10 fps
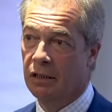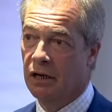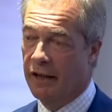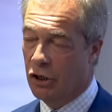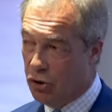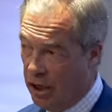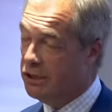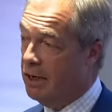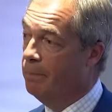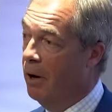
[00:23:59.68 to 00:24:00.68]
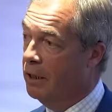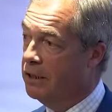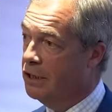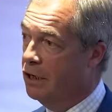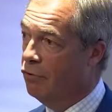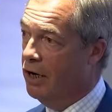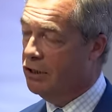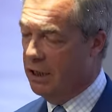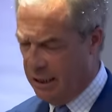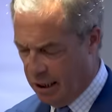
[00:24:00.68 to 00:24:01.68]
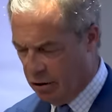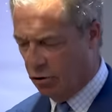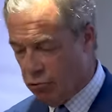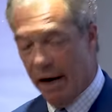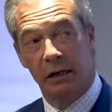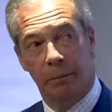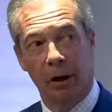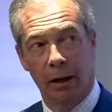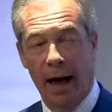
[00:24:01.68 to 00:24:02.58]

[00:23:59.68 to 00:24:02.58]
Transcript: So I think trust in politics had reached this incredible